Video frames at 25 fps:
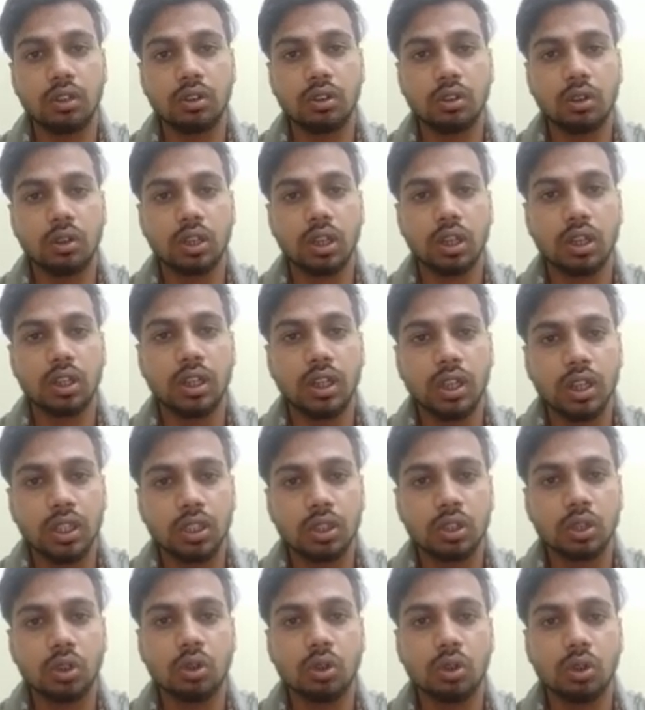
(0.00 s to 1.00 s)
Okay,
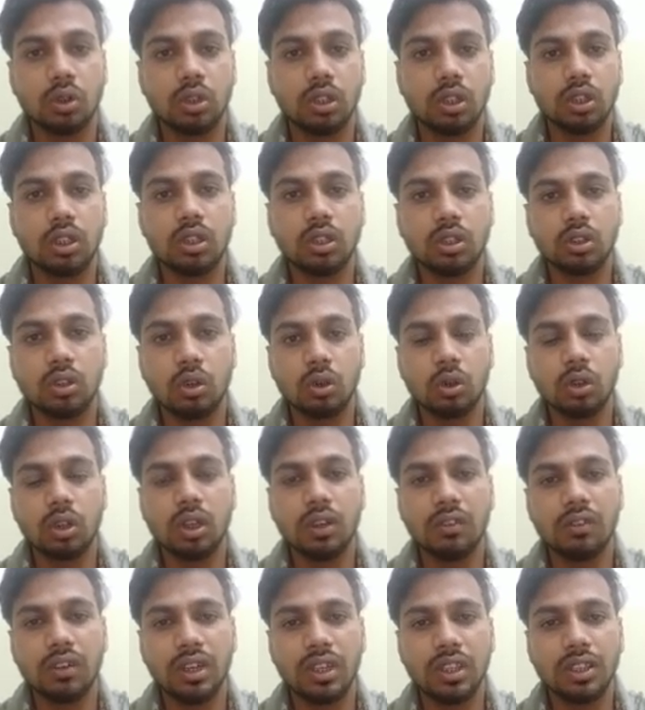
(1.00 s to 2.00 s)
so the throw
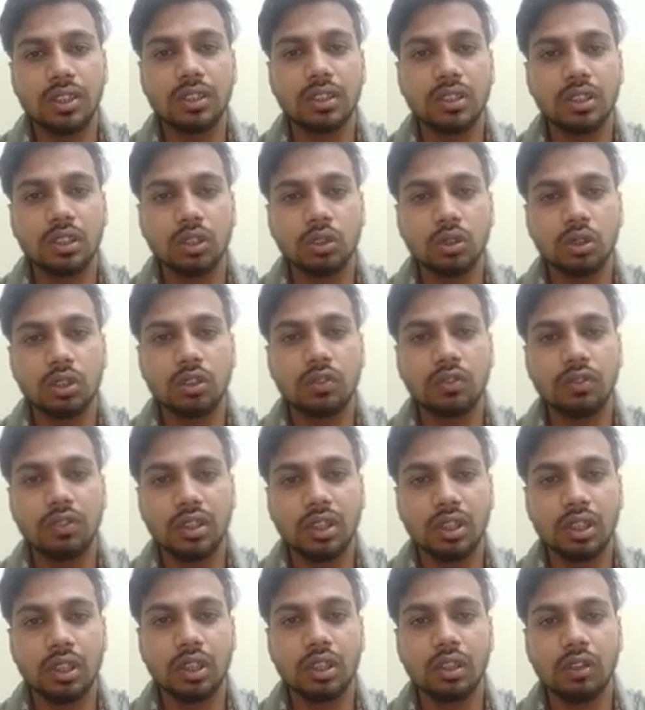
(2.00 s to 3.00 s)
keyword is used
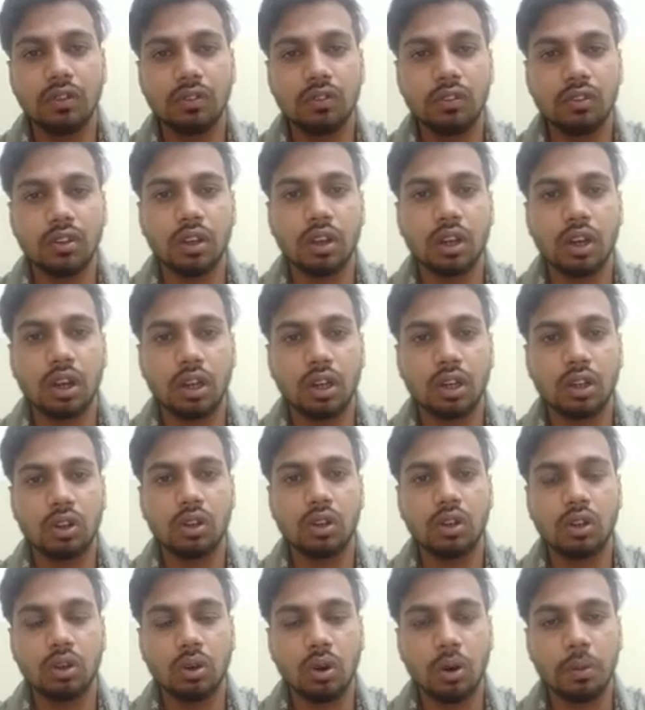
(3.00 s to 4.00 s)
within
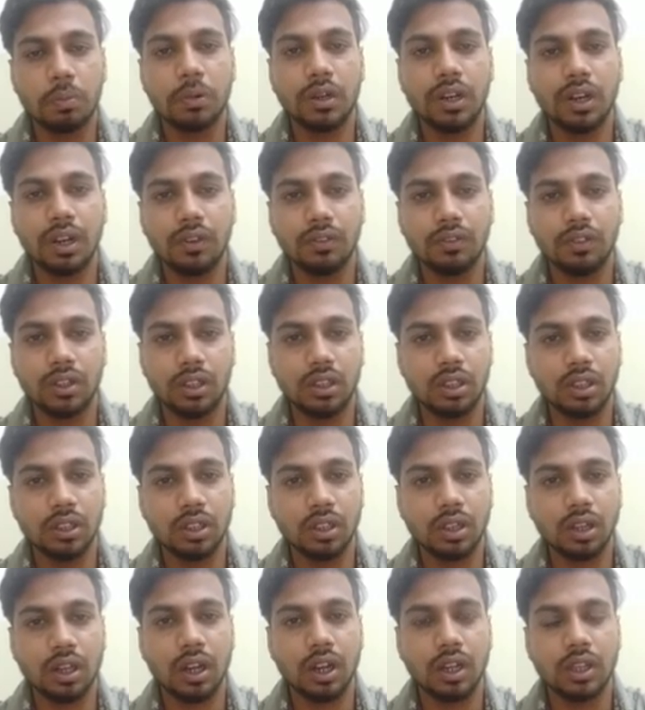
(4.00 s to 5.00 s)
to operate within
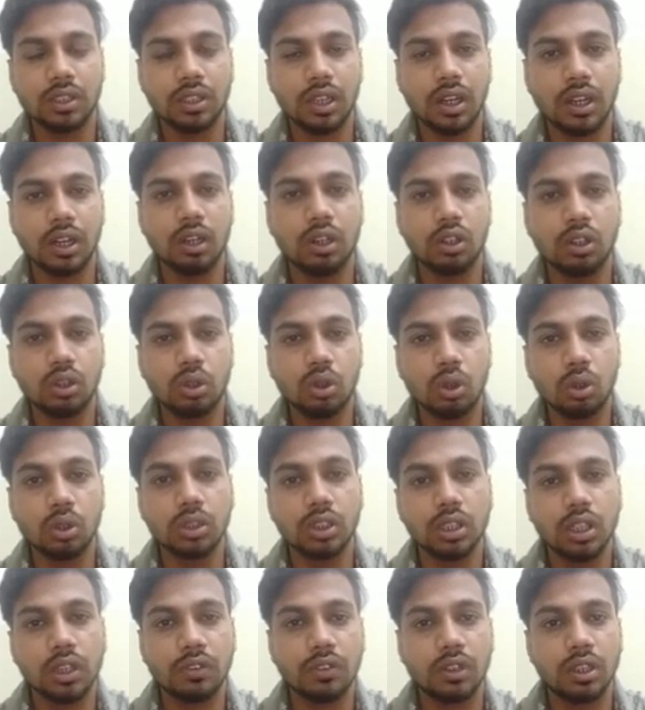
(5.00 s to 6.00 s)
a class, and the
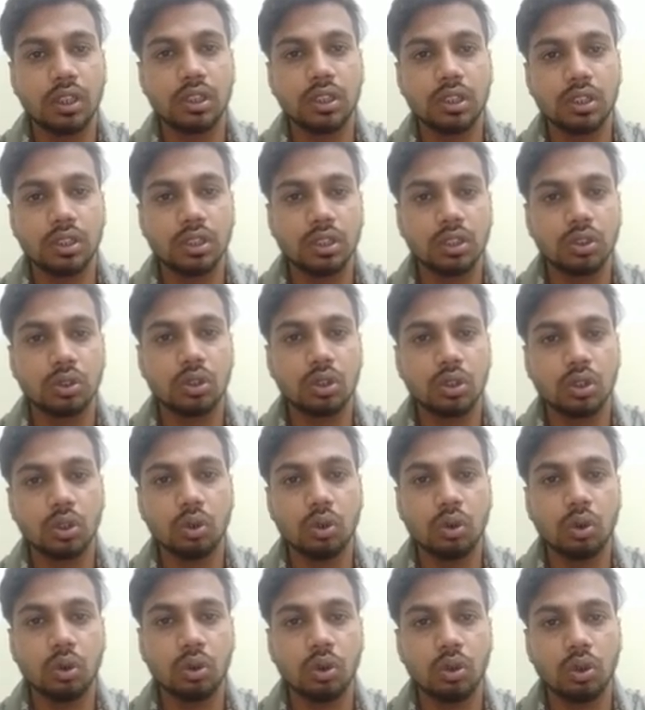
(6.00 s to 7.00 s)
throws keyword is used
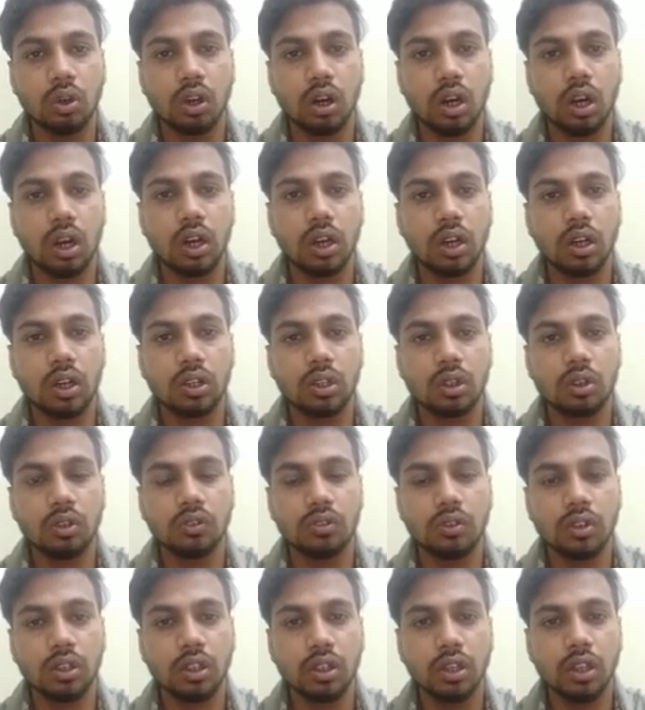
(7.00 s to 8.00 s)
to
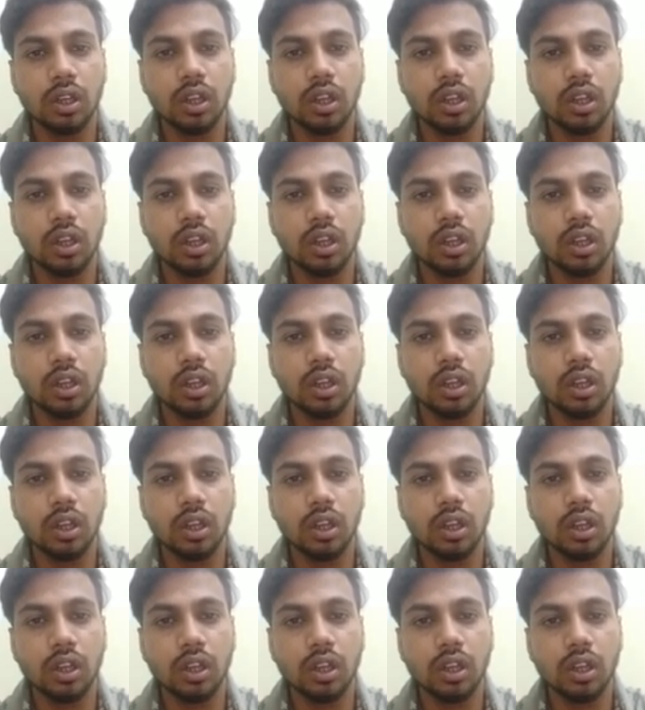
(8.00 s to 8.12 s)
be